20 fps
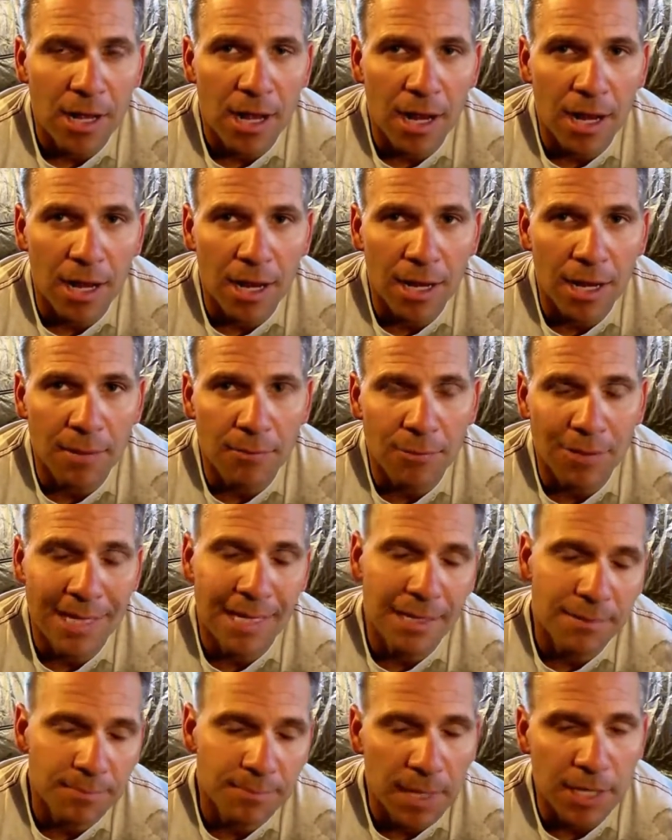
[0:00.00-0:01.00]

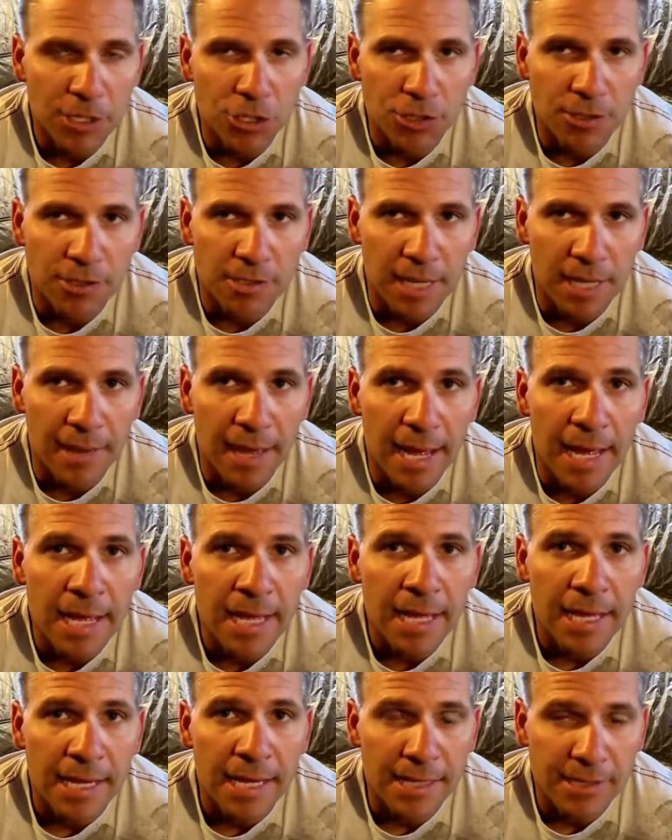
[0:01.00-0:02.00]
Well, I shouldn't say that.
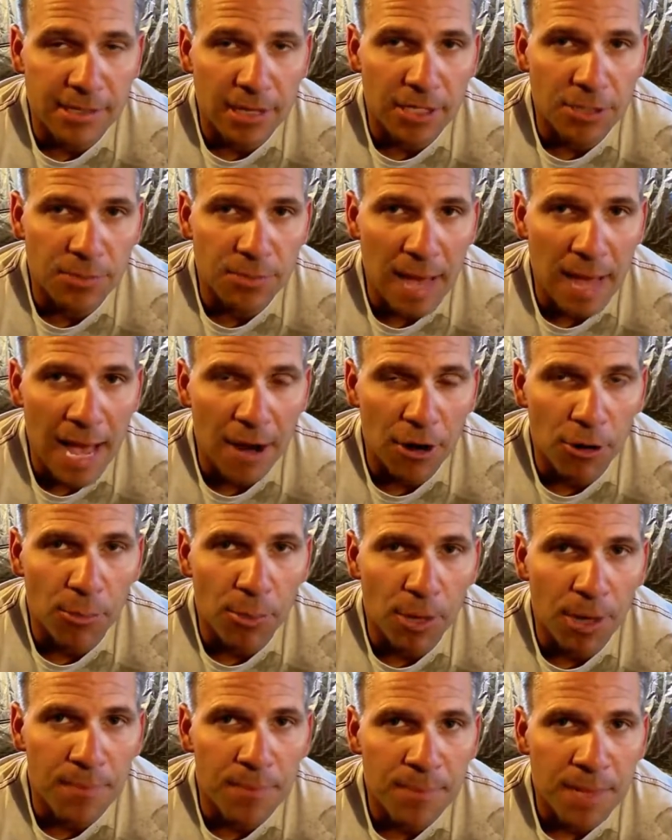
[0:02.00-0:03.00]
It does matter,
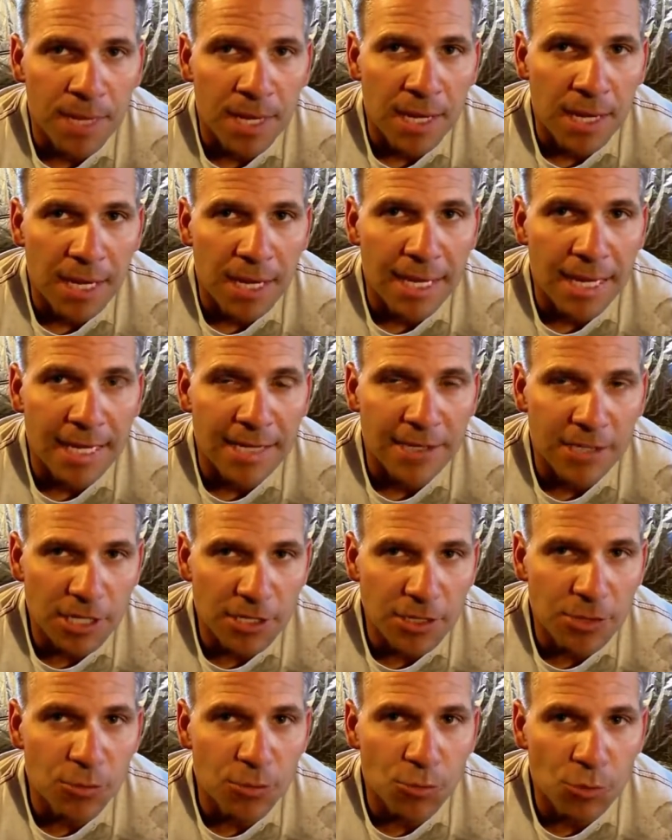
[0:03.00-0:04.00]
but it
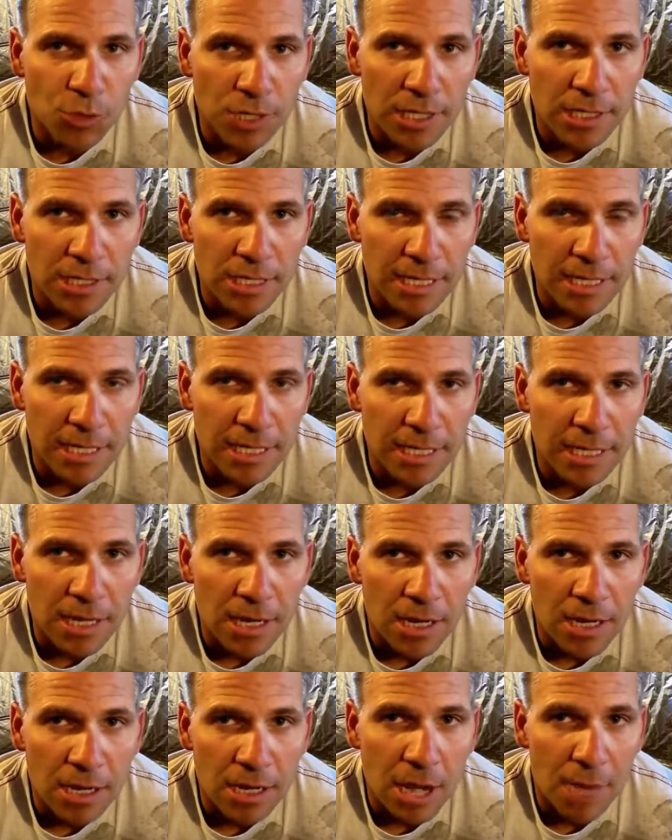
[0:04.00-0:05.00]
doesn't really
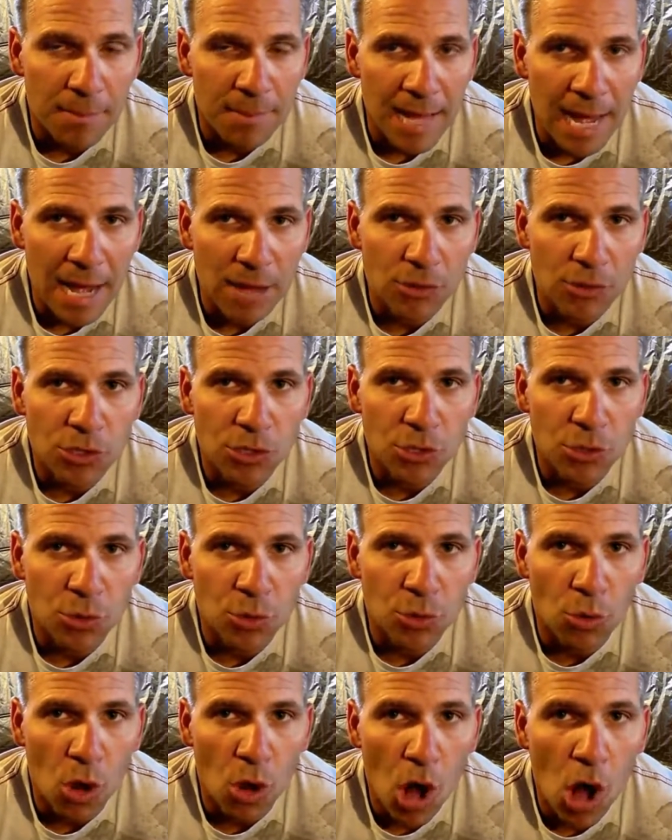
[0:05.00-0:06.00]
come down
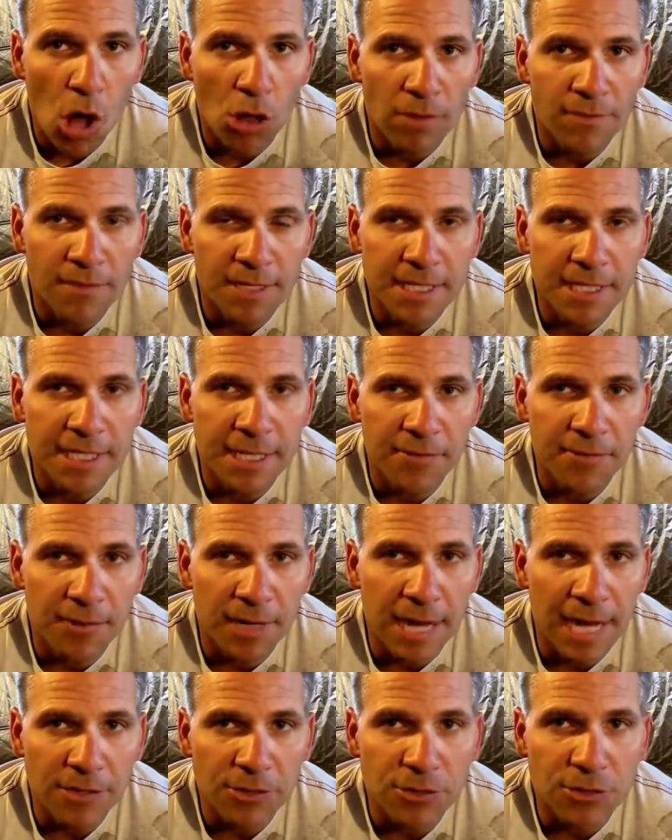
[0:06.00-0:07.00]
to all of the
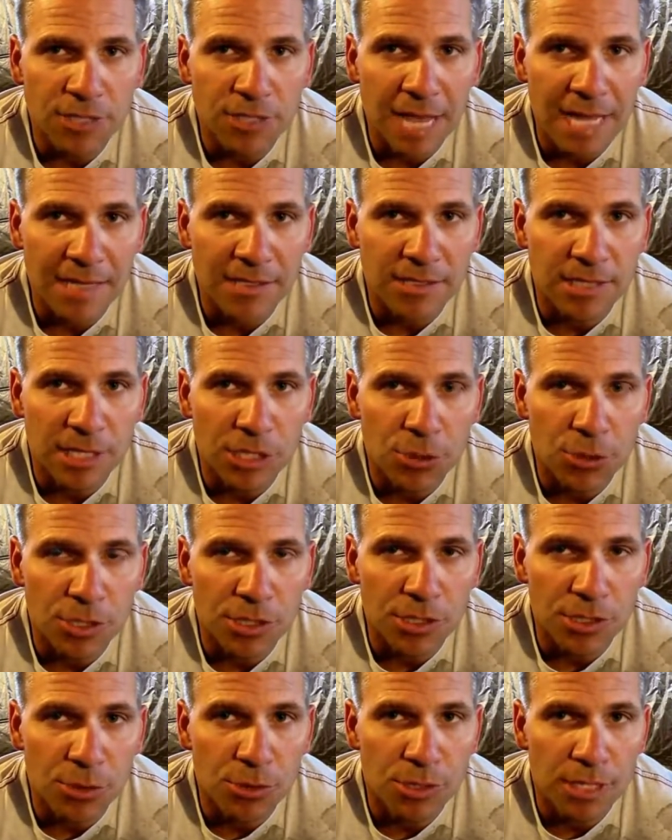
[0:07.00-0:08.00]
different exercises that you
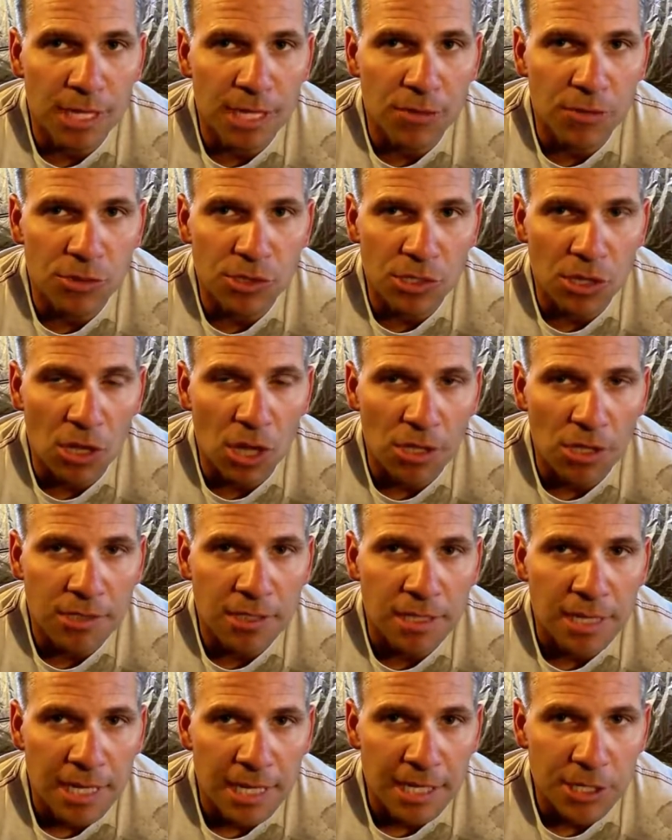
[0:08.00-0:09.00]
can do to get
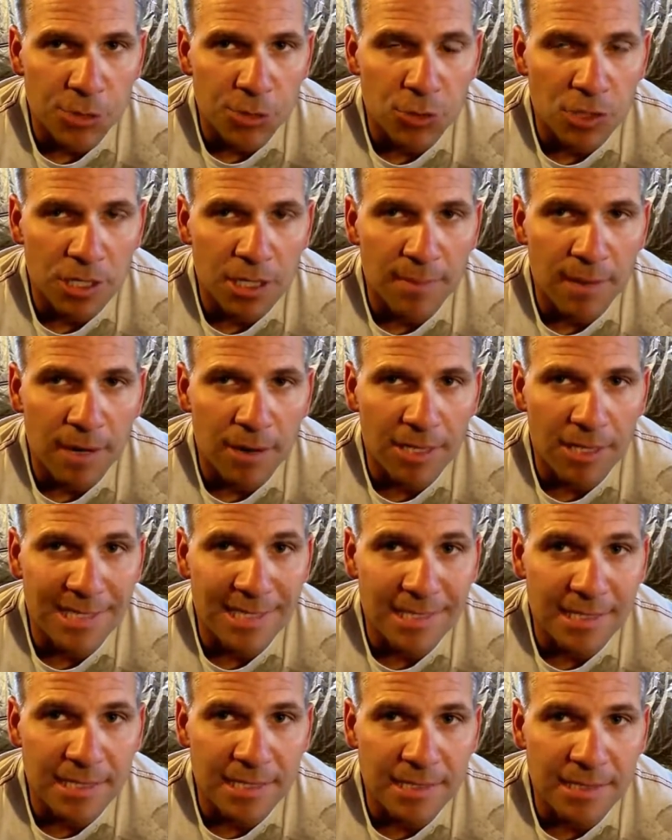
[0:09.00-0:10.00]
results. It's really about
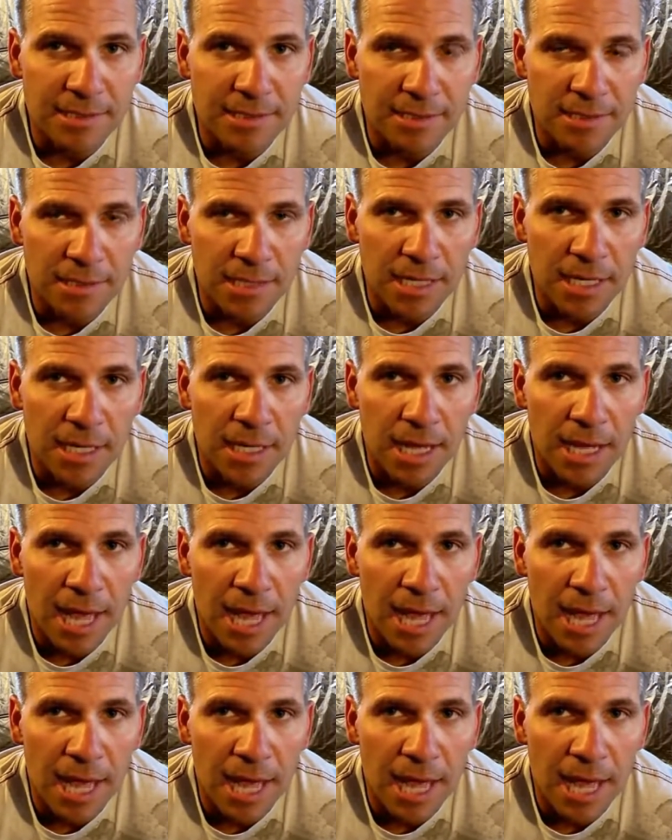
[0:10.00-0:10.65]
consistency.